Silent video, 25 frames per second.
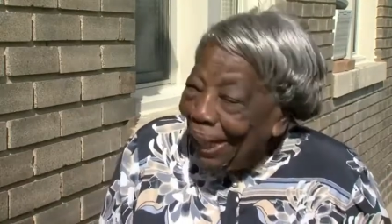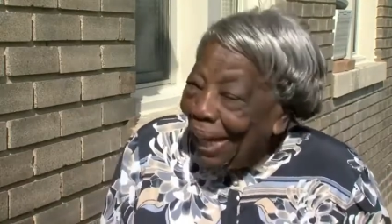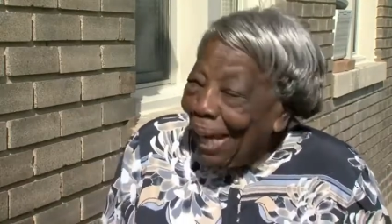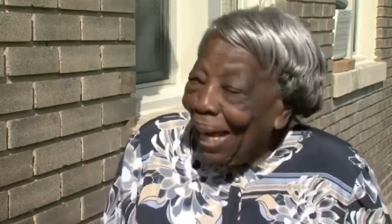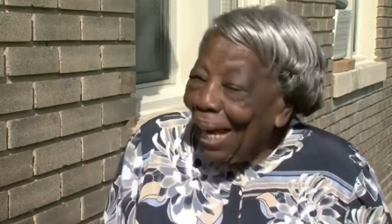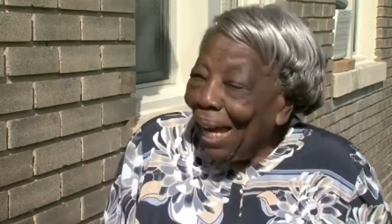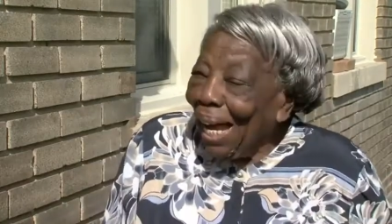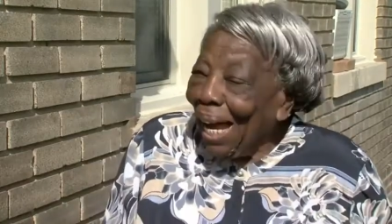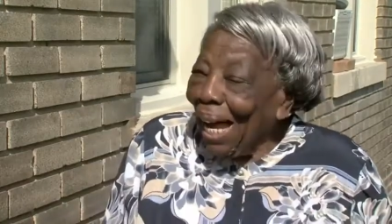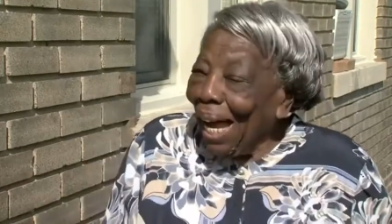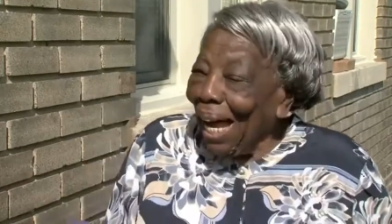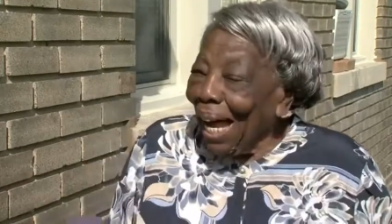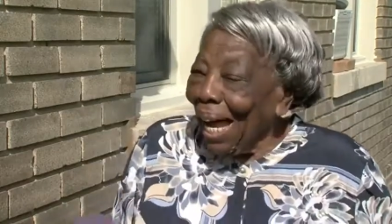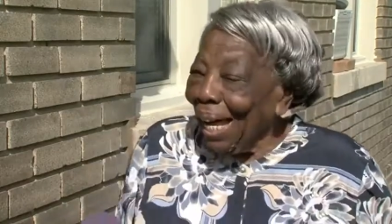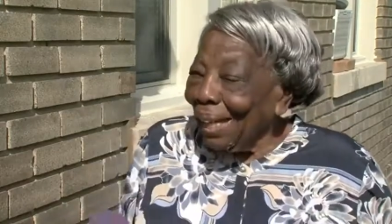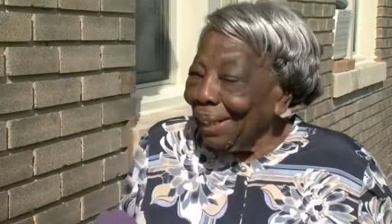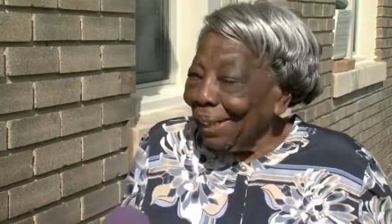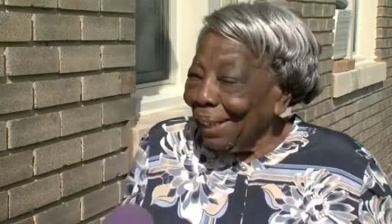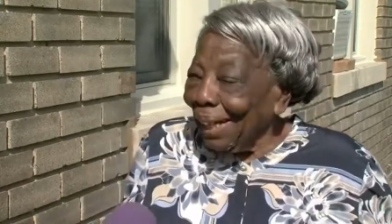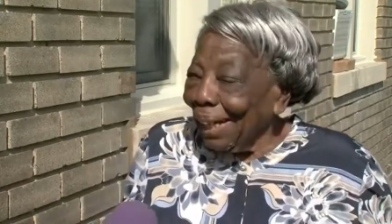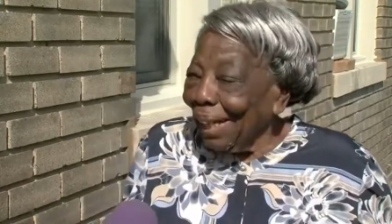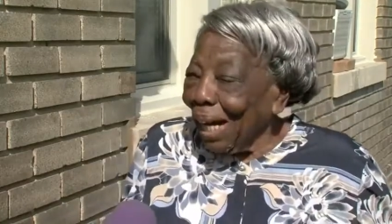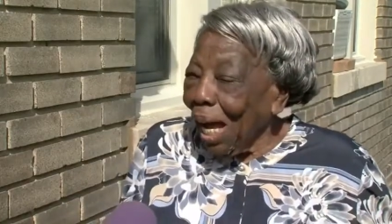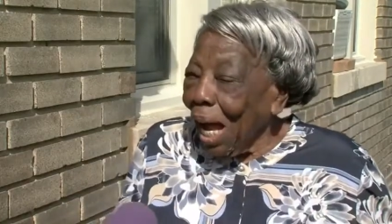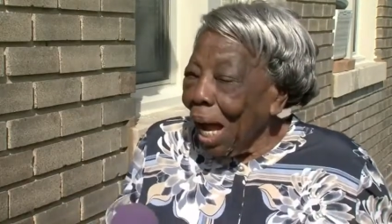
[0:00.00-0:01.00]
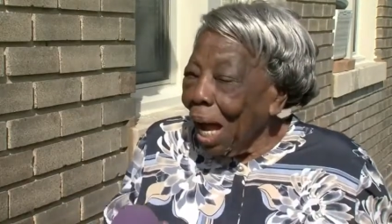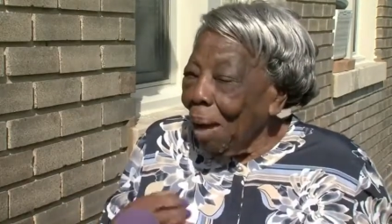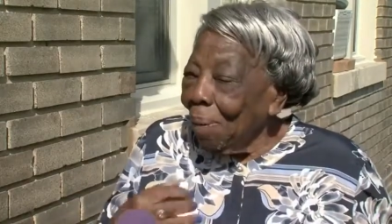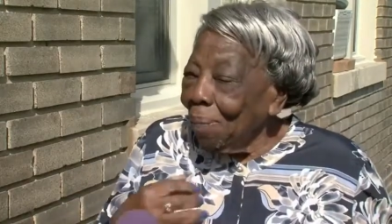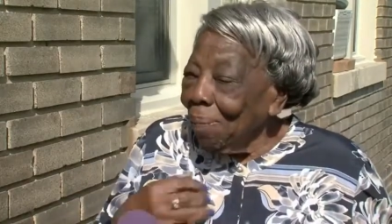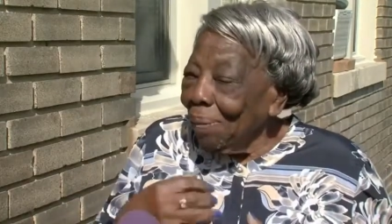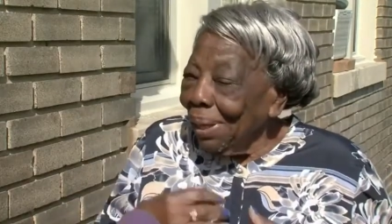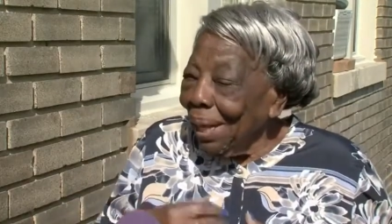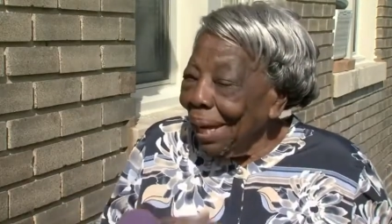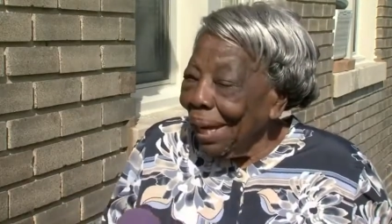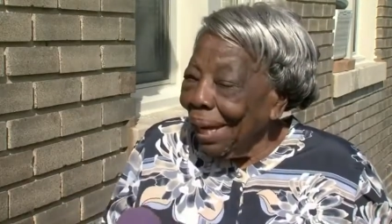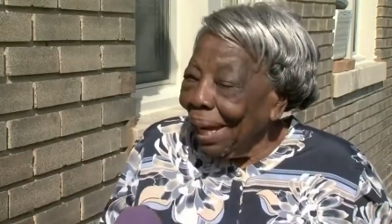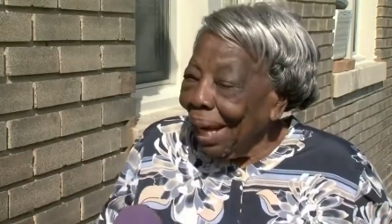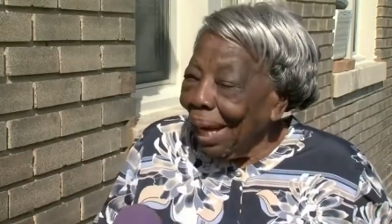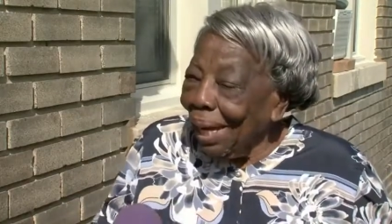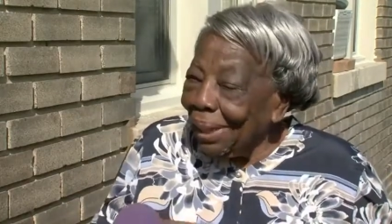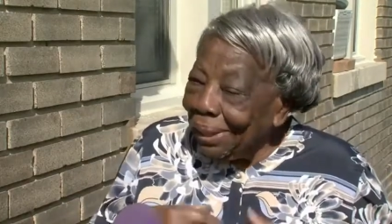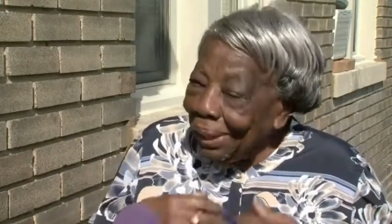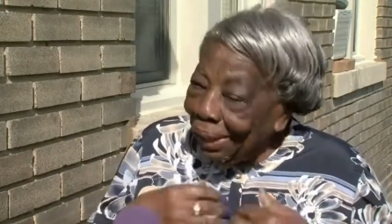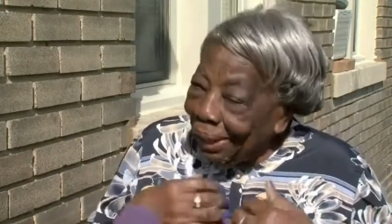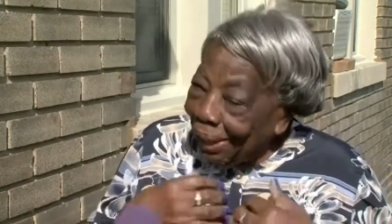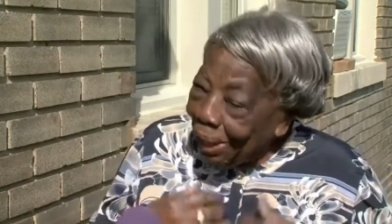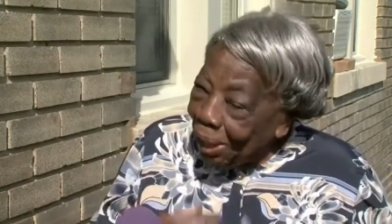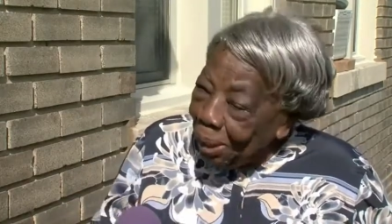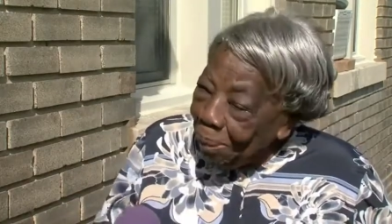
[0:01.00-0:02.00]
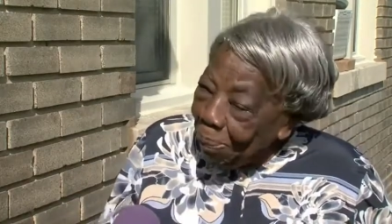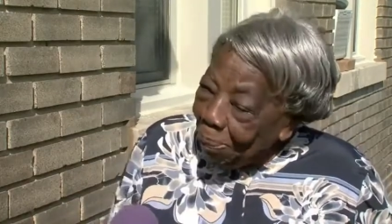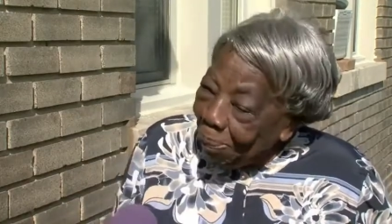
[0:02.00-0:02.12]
Uh-huh. I said, I'm here. I said, This